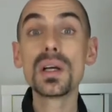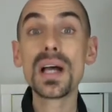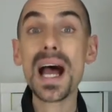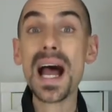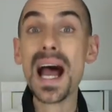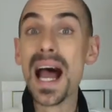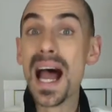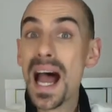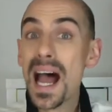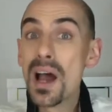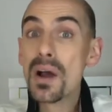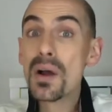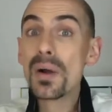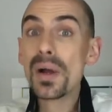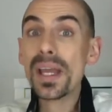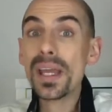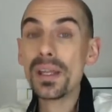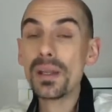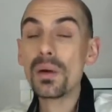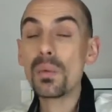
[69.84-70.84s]
how
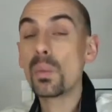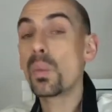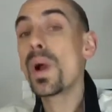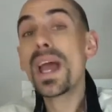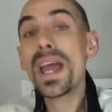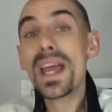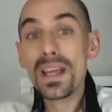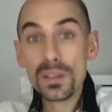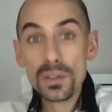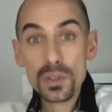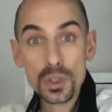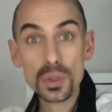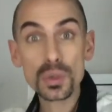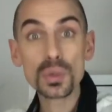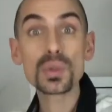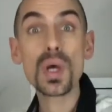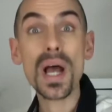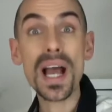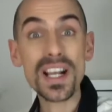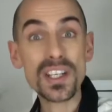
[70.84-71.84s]
uh, where
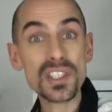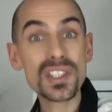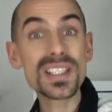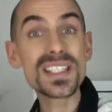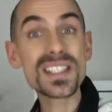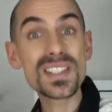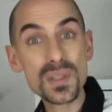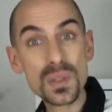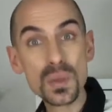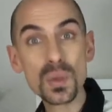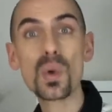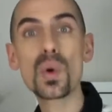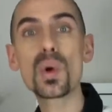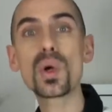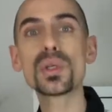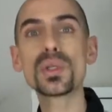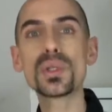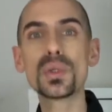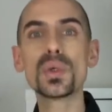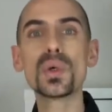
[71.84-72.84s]
to actually store
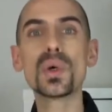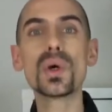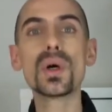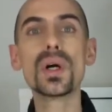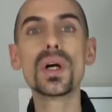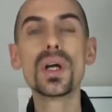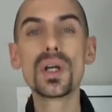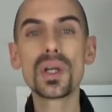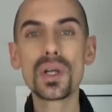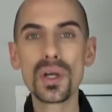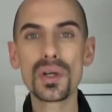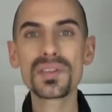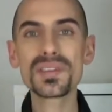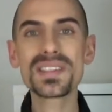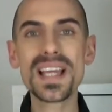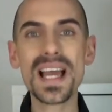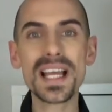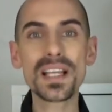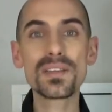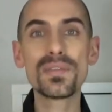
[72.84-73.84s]
your
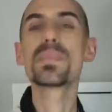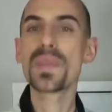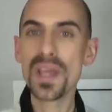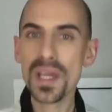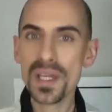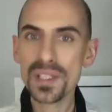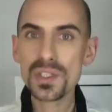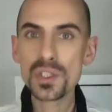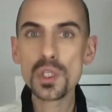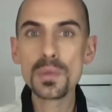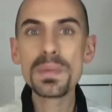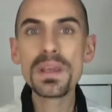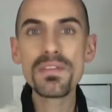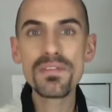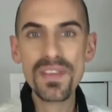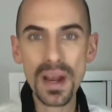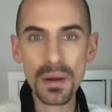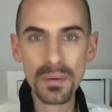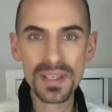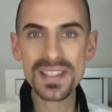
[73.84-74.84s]
contact to be
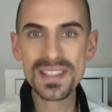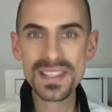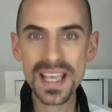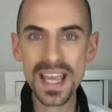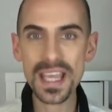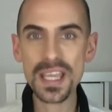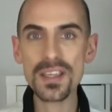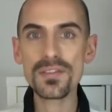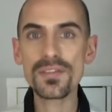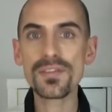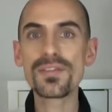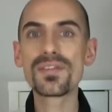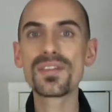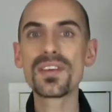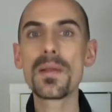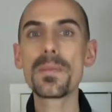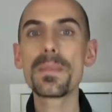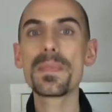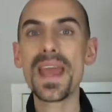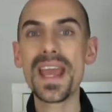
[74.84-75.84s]
very safe.
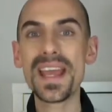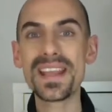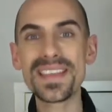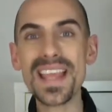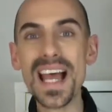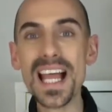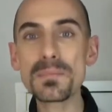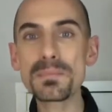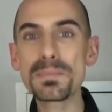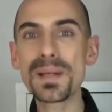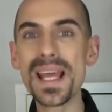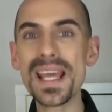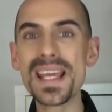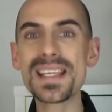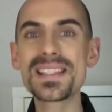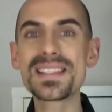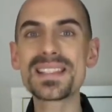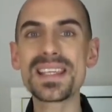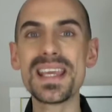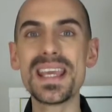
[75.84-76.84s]
And that
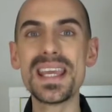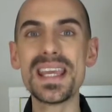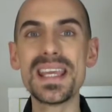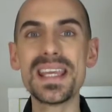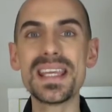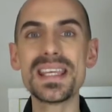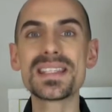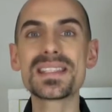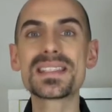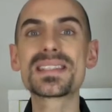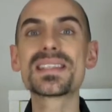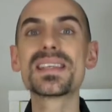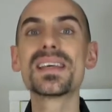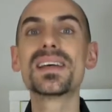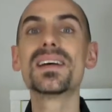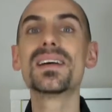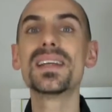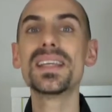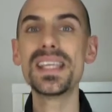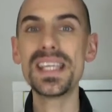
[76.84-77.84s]
place is
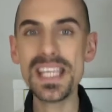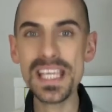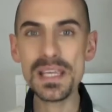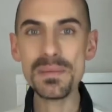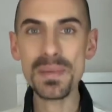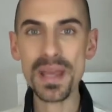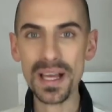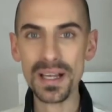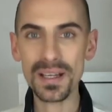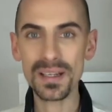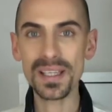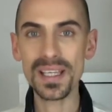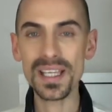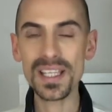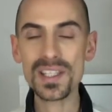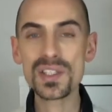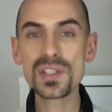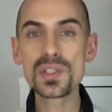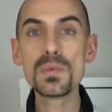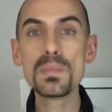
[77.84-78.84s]
email.
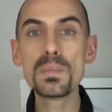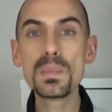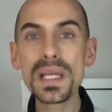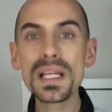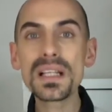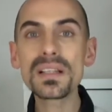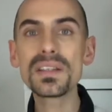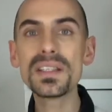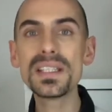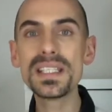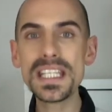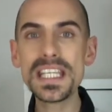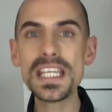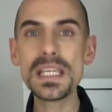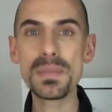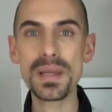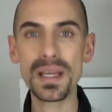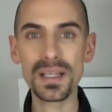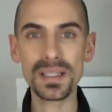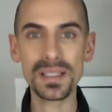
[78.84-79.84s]
It's to build an
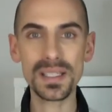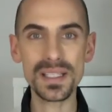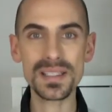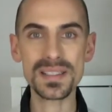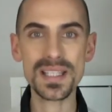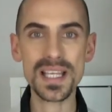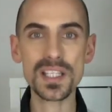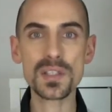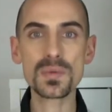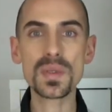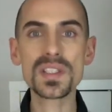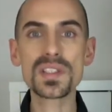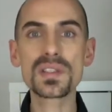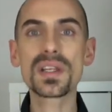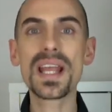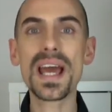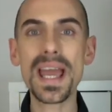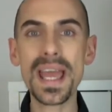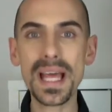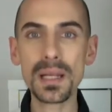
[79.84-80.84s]
email list. That's what's going
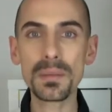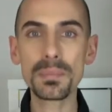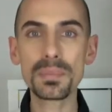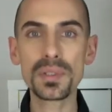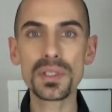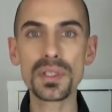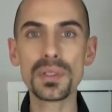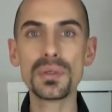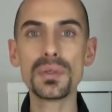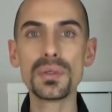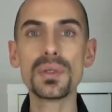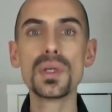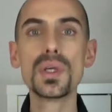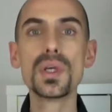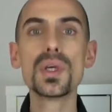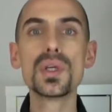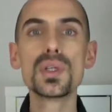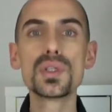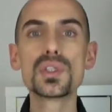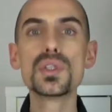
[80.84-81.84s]
to help you
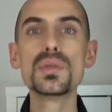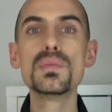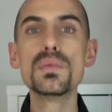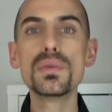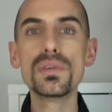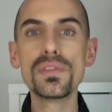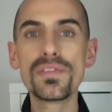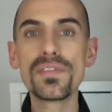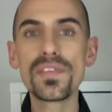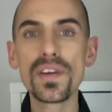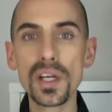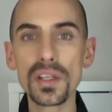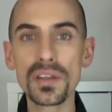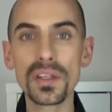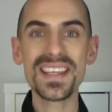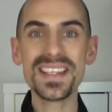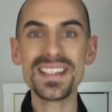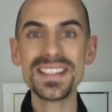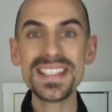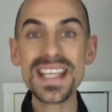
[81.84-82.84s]
to move further.
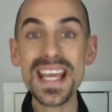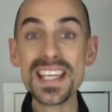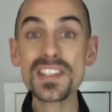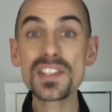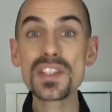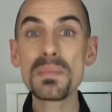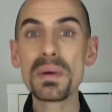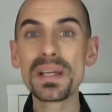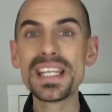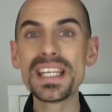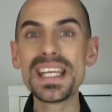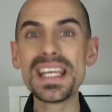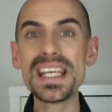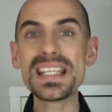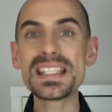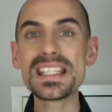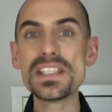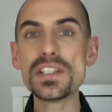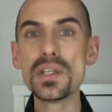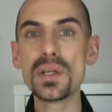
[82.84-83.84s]
Yes, the money
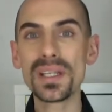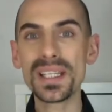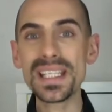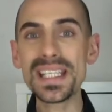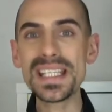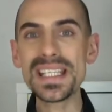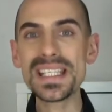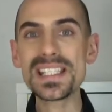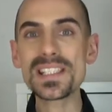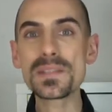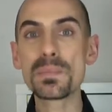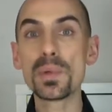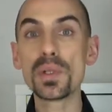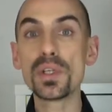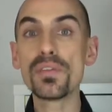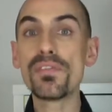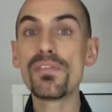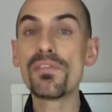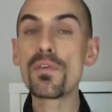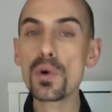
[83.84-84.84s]
is in your list, but the
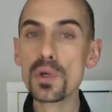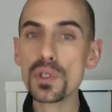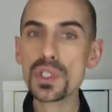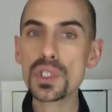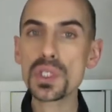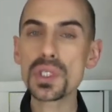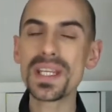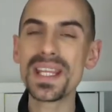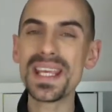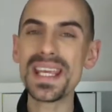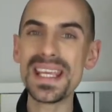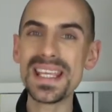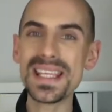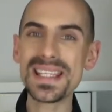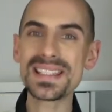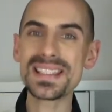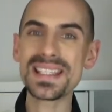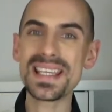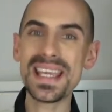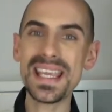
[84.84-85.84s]
fortune
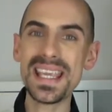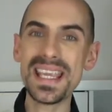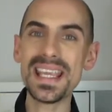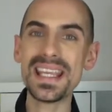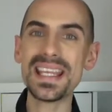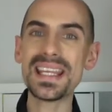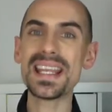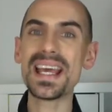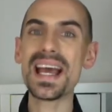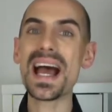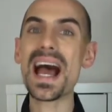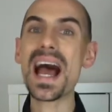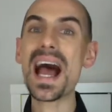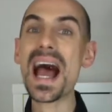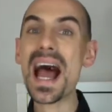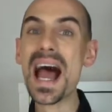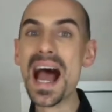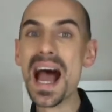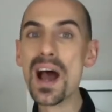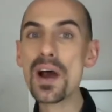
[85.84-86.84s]
is in
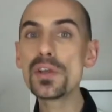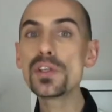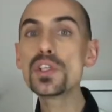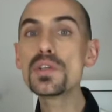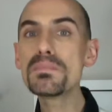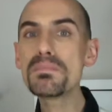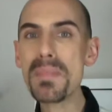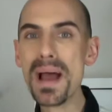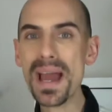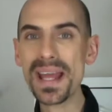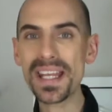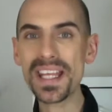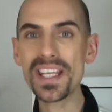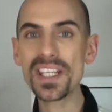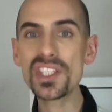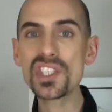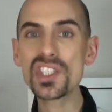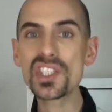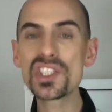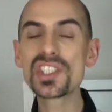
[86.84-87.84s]
how you
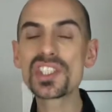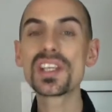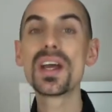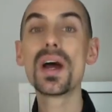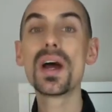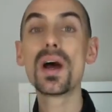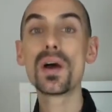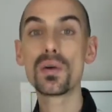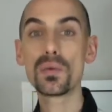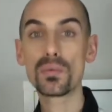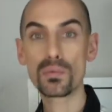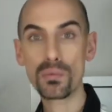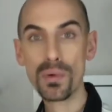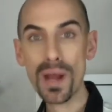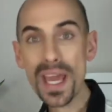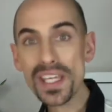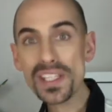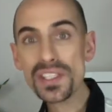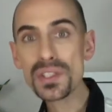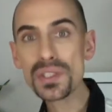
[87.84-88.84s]
manage,
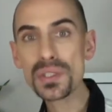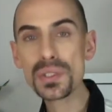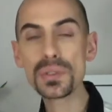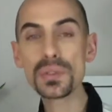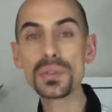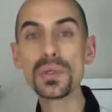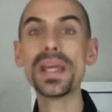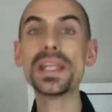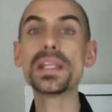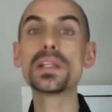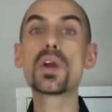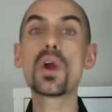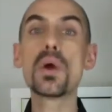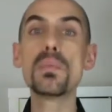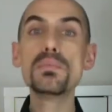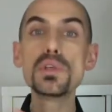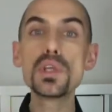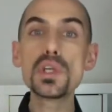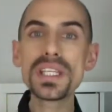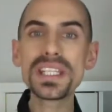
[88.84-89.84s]
write to, and
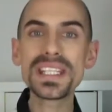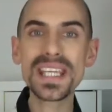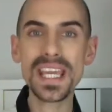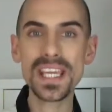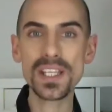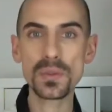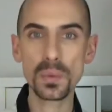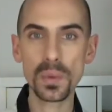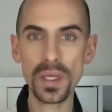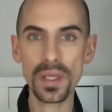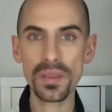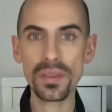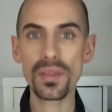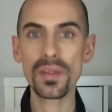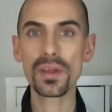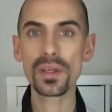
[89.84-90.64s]
communicate with